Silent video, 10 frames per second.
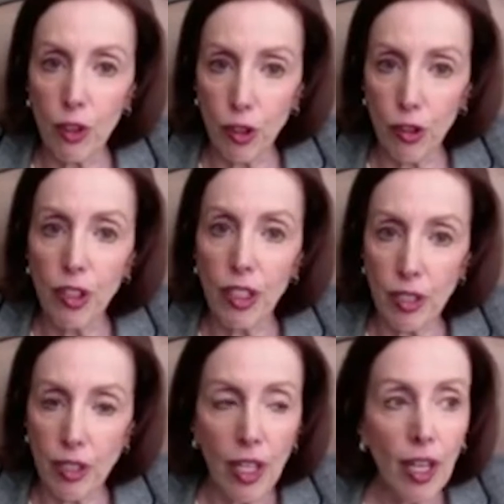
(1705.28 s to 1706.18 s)

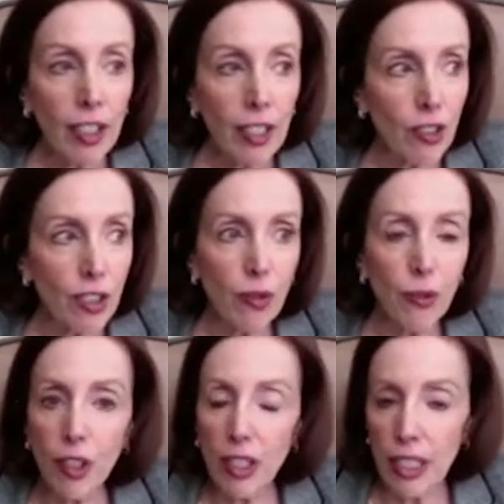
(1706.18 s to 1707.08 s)
attorneys. This is a
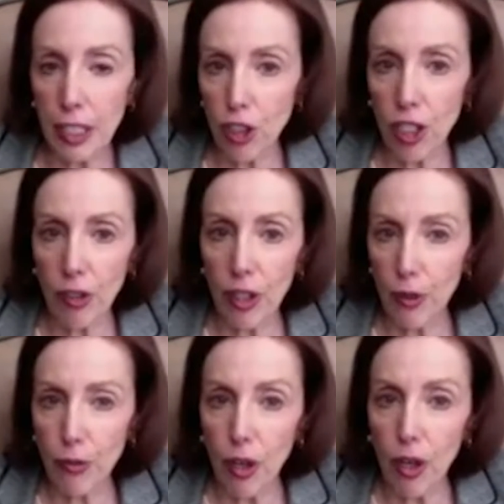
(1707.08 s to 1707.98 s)
very niche
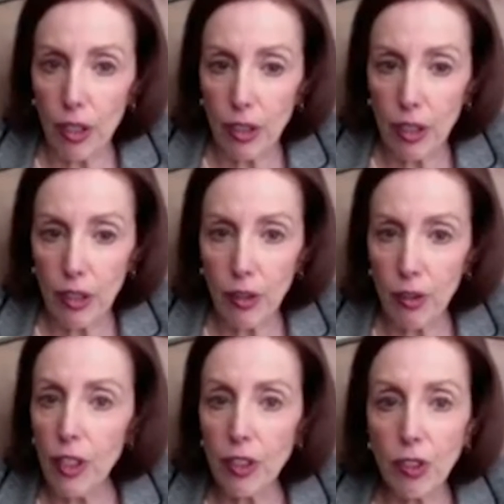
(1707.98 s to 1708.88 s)
area of law. And
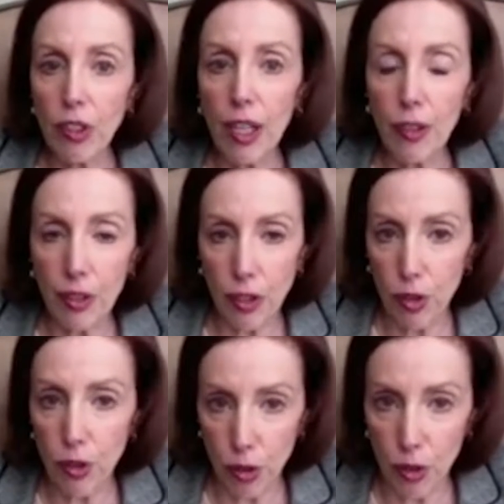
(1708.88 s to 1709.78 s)
there aren't a lot of
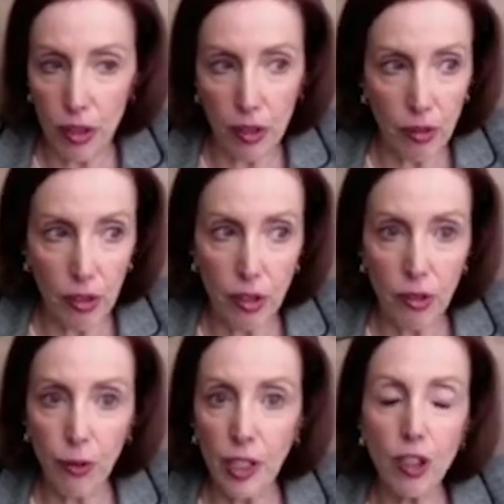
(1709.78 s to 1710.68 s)
us who do it.
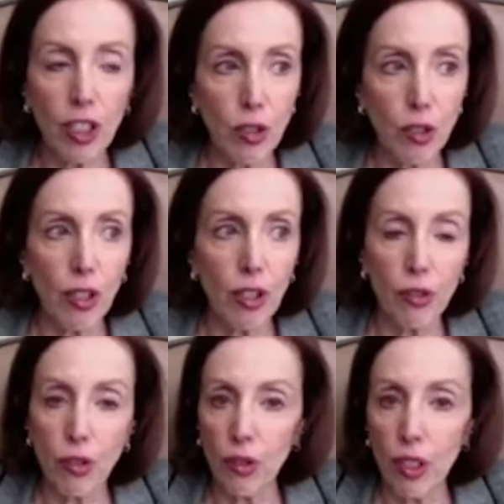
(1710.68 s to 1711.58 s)
It's franchise law.
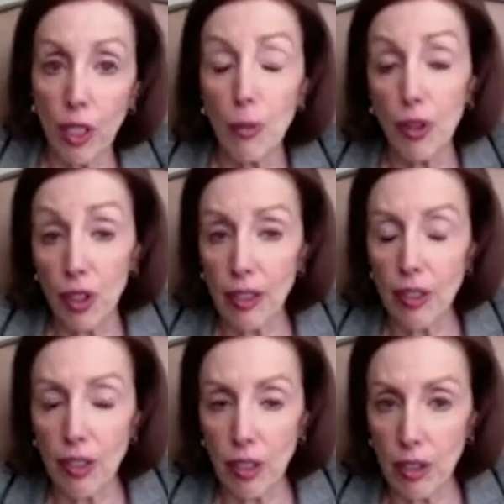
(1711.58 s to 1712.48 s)
There's only a couple
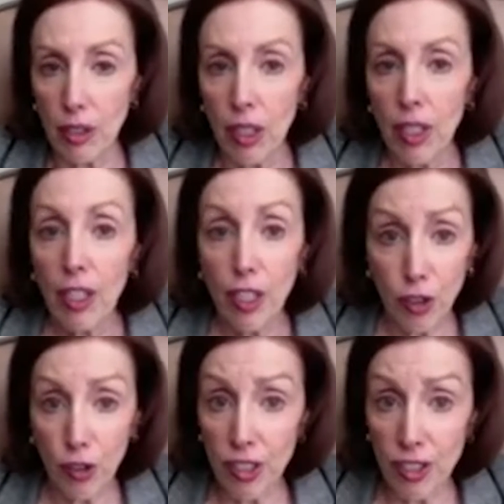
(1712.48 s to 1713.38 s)
thousand
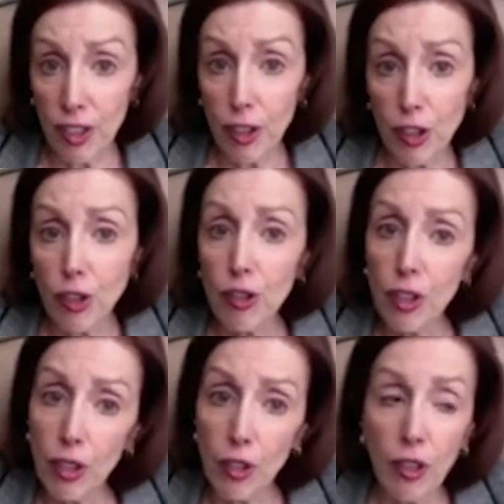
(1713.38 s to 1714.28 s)
attorneys in the country
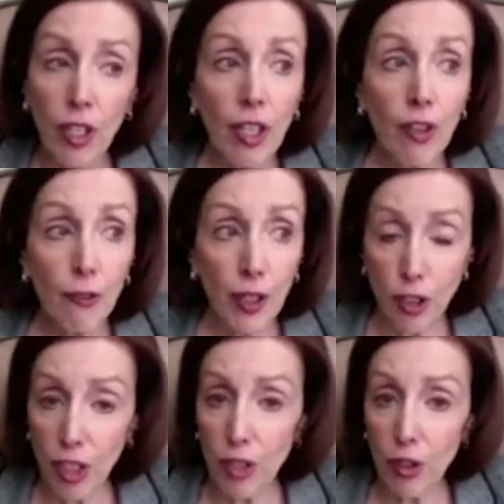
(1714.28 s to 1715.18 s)
that are
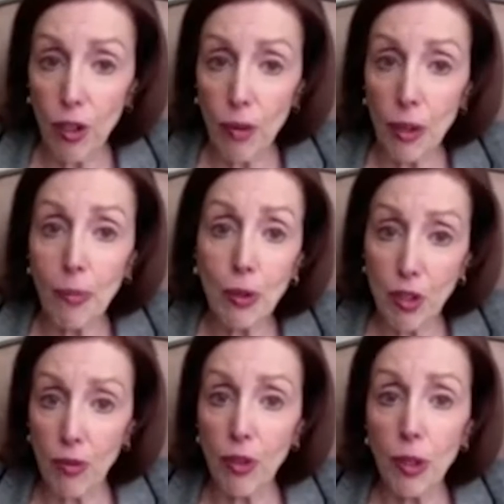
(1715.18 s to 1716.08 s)
franchise law
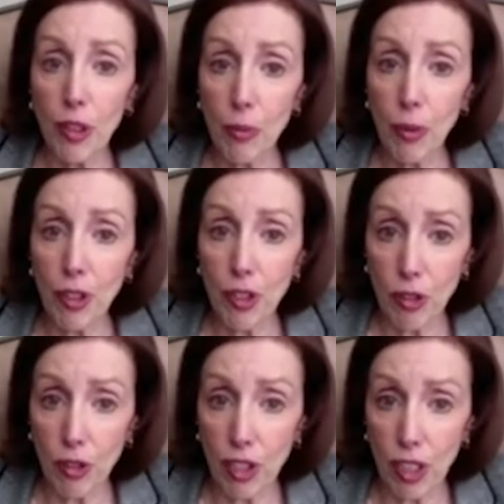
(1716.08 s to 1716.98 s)
members of the American Bar
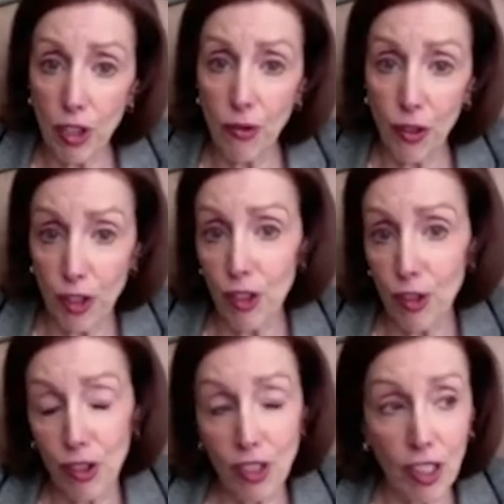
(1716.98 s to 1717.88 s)
Association
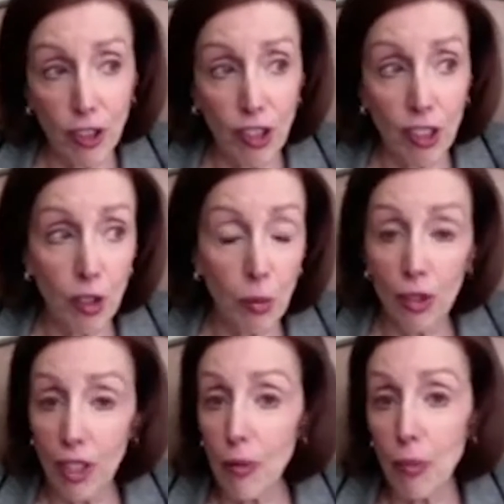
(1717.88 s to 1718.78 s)
franchise law section. And to
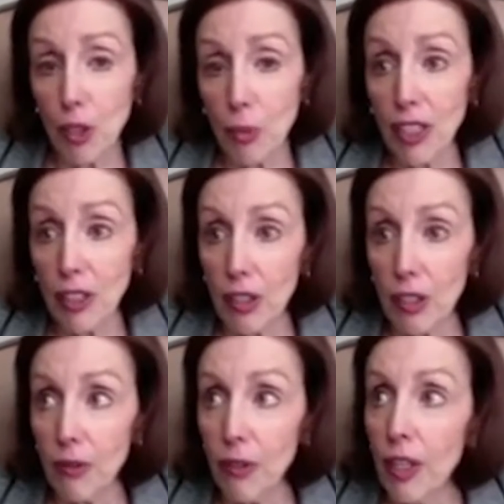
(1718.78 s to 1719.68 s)
put that in
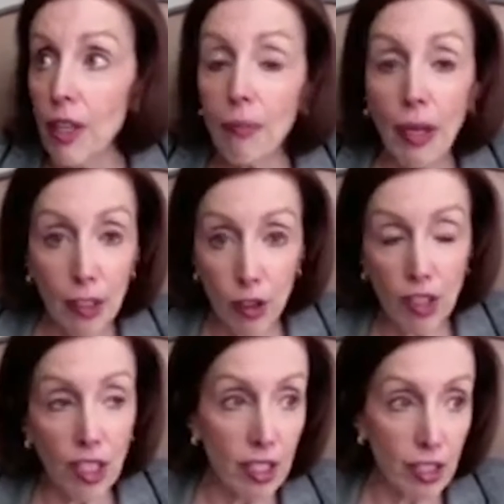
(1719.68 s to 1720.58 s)
perspective, my
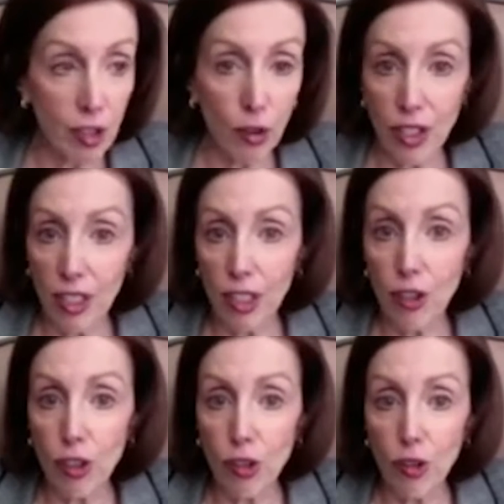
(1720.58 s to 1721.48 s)
understanding is the Los
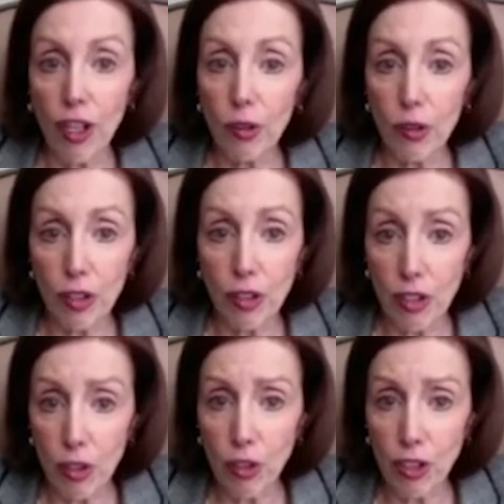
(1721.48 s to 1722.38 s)
Angeles Trial Lawyers
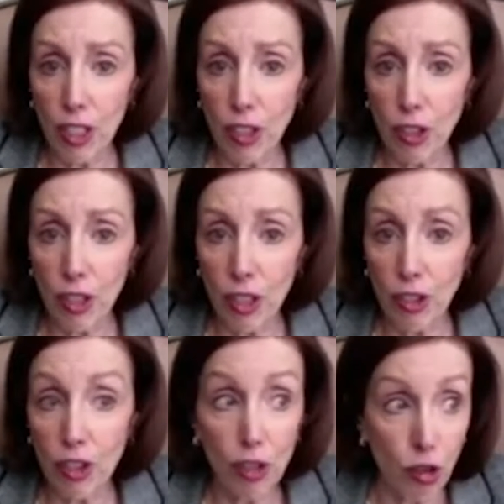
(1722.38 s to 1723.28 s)
Association,
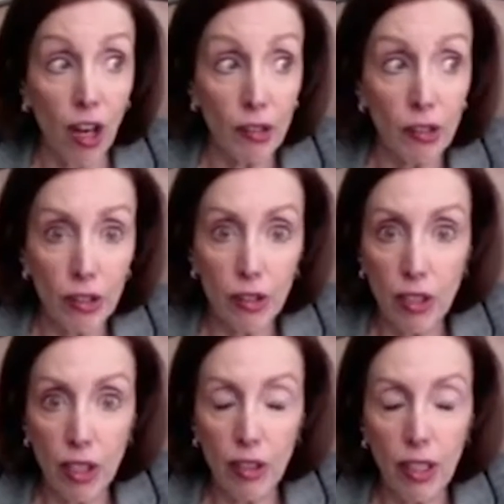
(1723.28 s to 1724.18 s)
just the trial
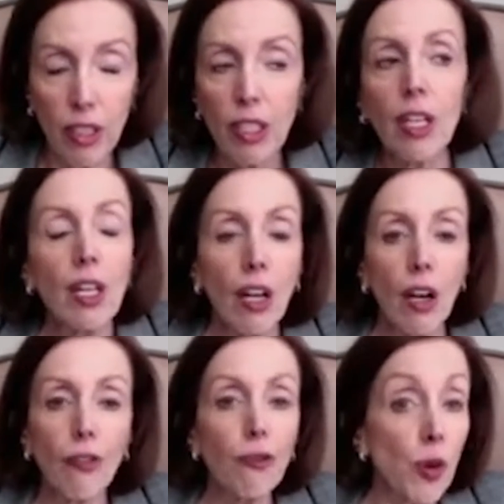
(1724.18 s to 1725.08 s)
lawyers in LA,
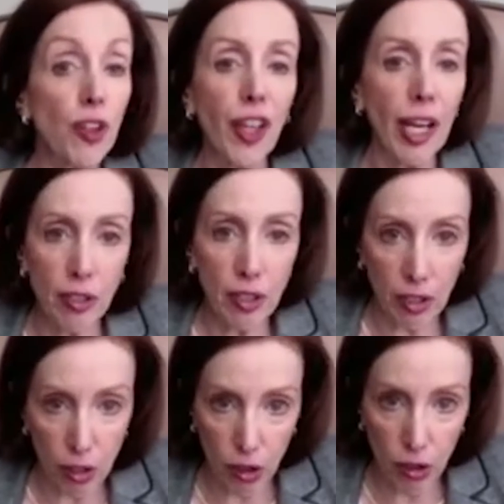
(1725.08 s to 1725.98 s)
are
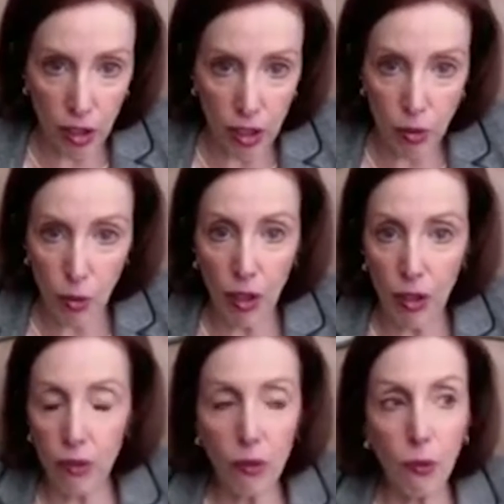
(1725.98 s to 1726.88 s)
4,000 attorneys.
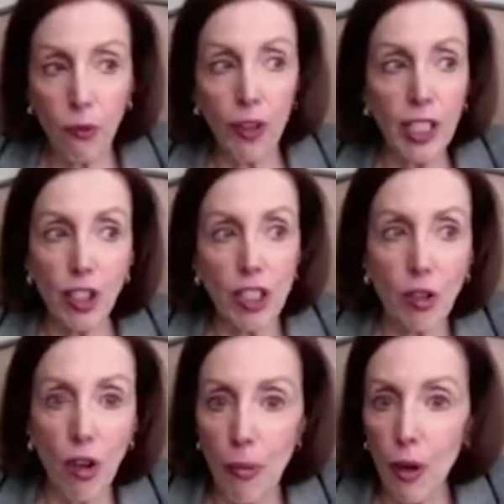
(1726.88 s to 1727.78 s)
Well,
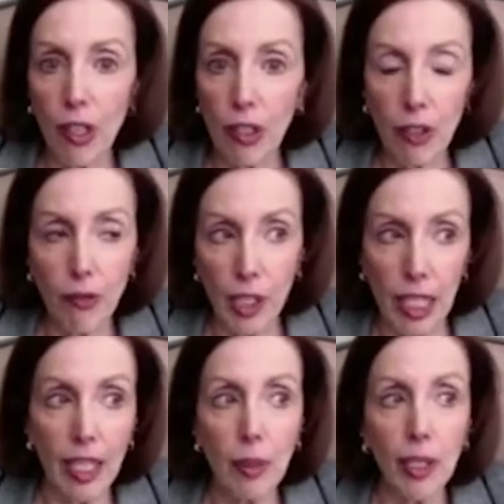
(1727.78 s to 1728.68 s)
franchise law bar of
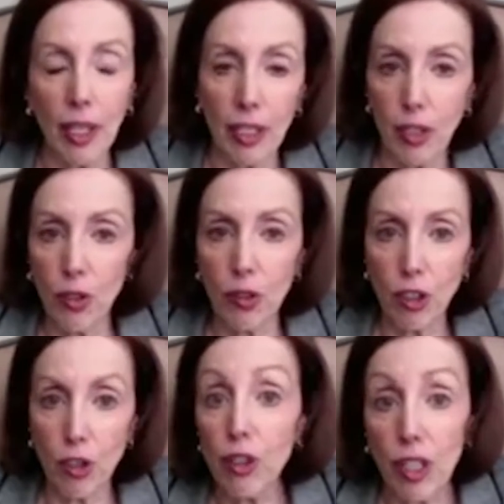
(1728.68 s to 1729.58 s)
the ABA is
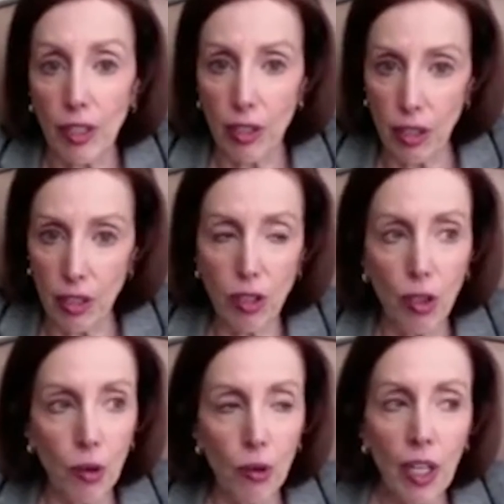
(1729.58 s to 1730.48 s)
only 2,000.
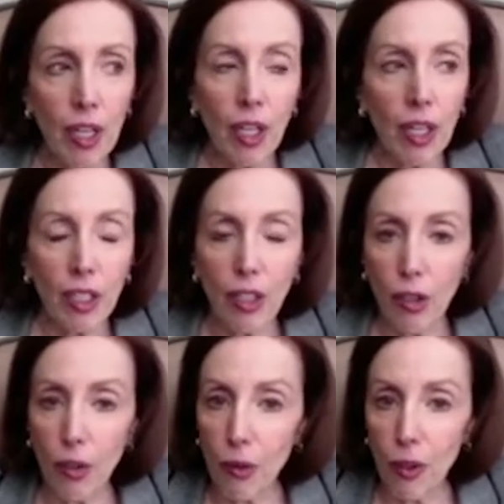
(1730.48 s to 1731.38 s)
So,
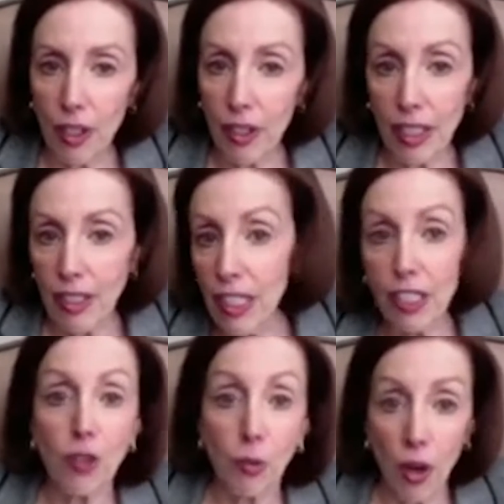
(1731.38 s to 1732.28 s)
and that's
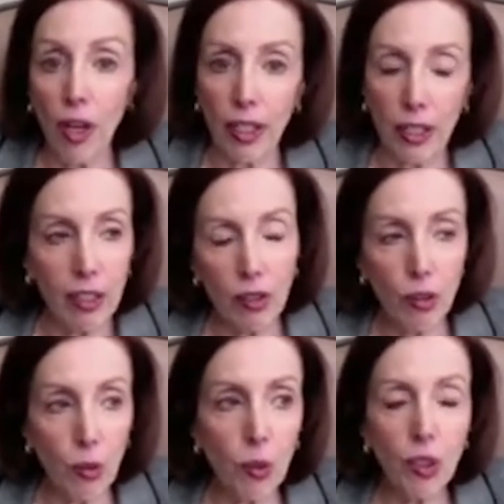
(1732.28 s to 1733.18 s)
nationwide.
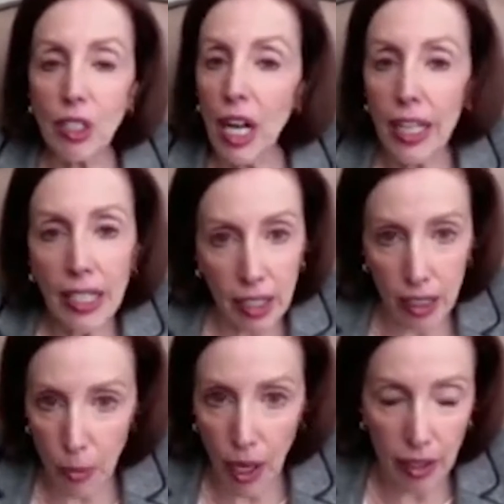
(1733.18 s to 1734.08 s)
So we're
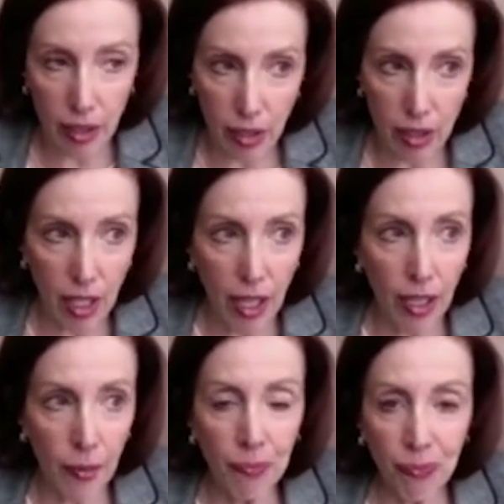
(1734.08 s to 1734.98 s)
tiny practice.
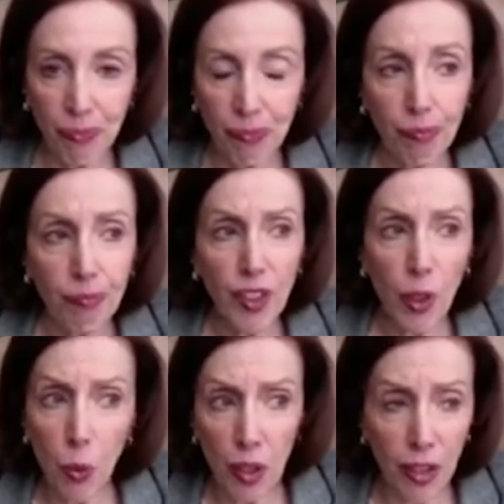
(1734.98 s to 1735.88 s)
And
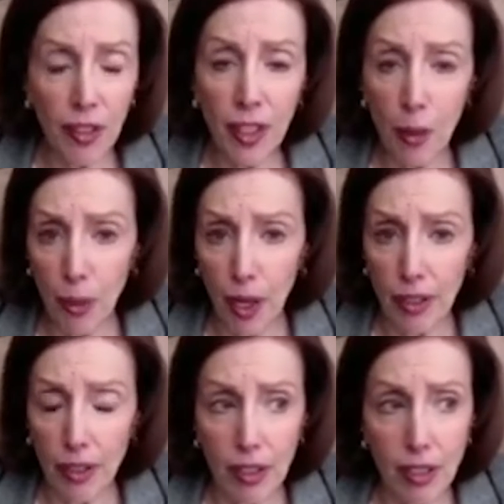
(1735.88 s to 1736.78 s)
within that
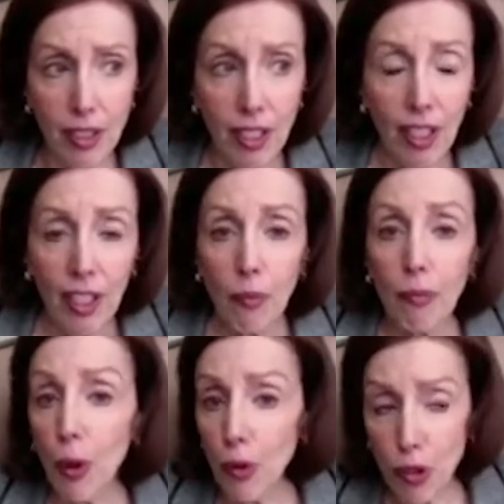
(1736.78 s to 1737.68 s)
practice,
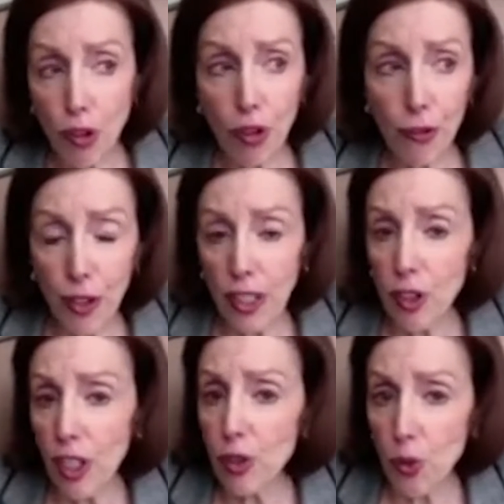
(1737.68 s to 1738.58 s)
most are
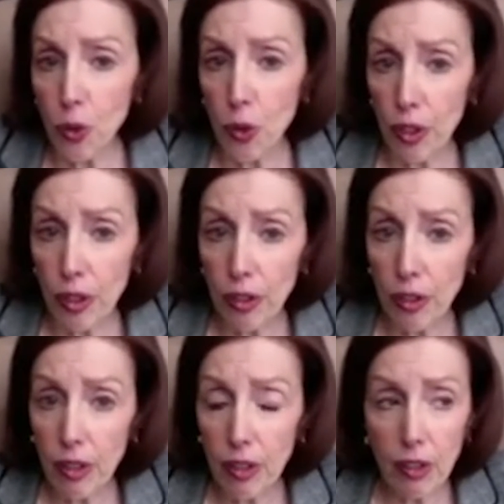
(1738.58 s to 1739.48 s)
franchisor
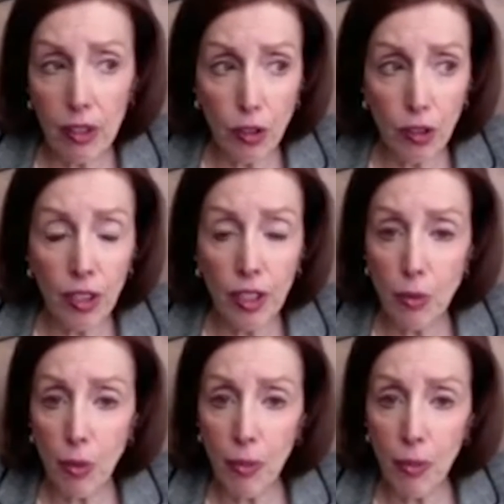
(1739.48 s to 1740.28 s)
attorneys